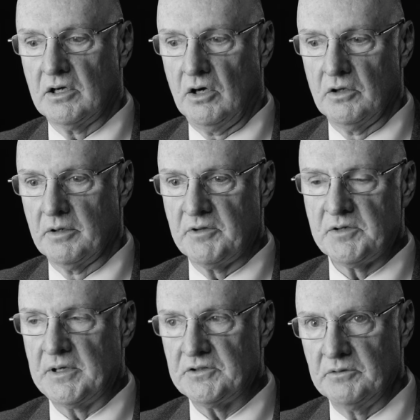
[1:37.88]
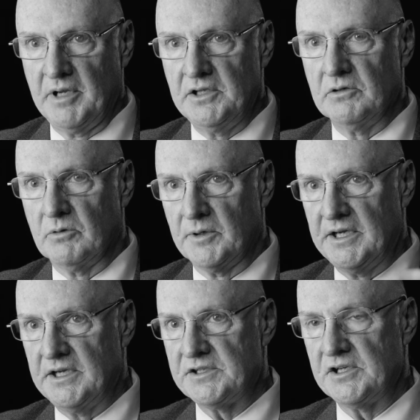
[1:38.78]
called up the special menu where
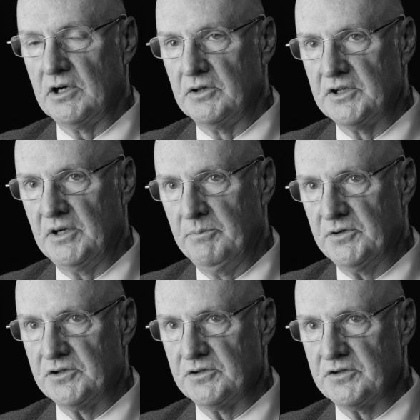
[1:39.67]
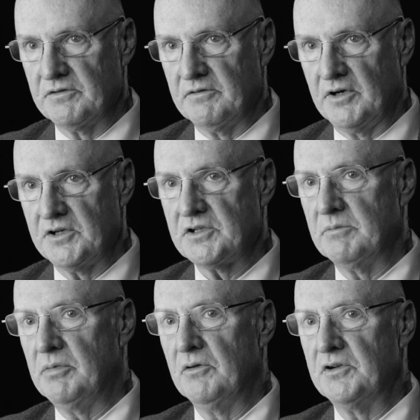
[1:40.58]
he could see all the temperatures of the various
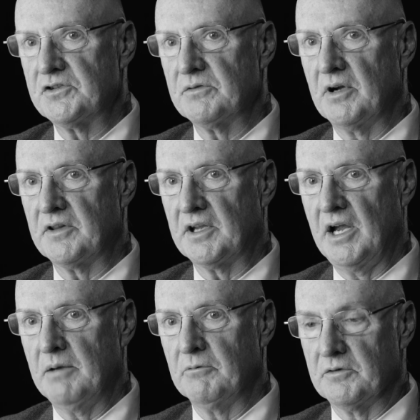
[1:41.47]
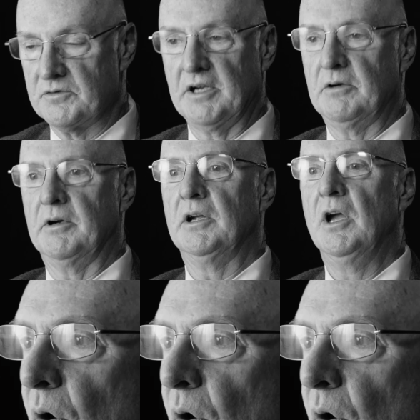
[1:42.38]
components throughout the camera and was like going,